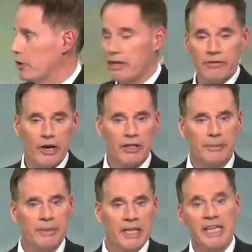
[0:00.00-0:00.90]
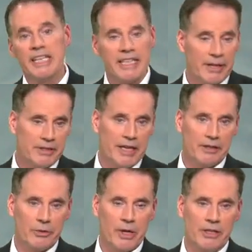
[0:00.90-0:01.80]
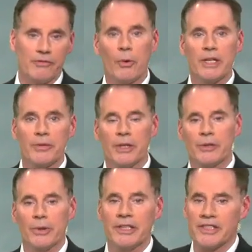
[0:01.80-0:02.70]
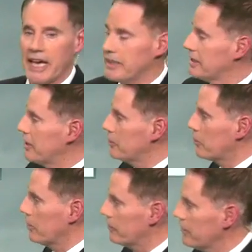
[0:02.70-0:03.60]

rain falling in downtown La Crosse. 43 degrees out at the airport.